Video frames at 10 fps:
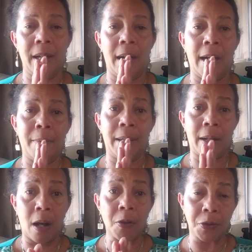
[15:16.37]
And
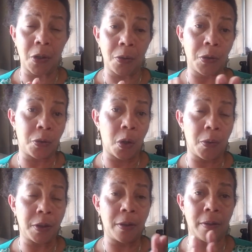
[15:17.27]
also you'll go
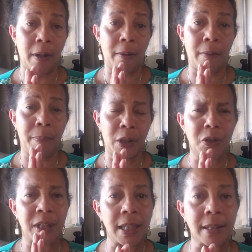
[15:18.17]
into a bigger
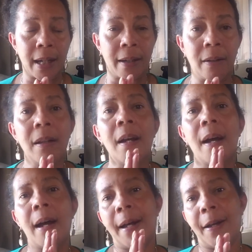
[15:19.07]
detail
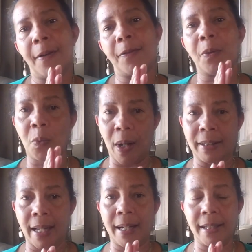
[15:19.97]
of
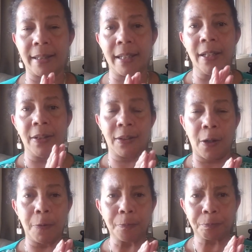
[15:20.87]
what that is.
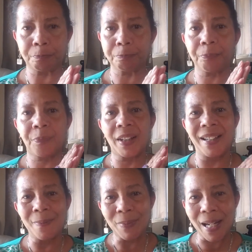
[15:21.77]
So
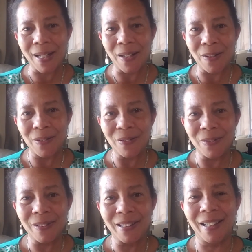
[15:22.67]
thank you.
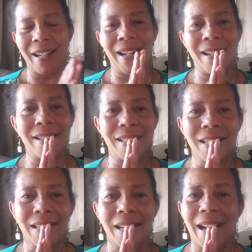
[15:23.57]
And
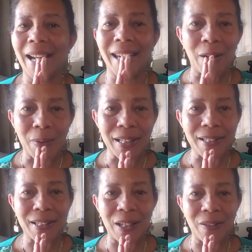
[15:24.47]
I can't wait to
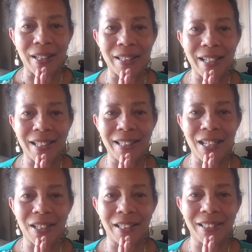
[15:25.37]
see you at the next
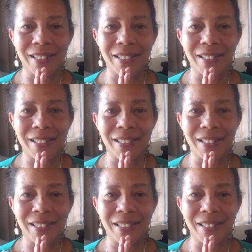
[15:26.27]
session.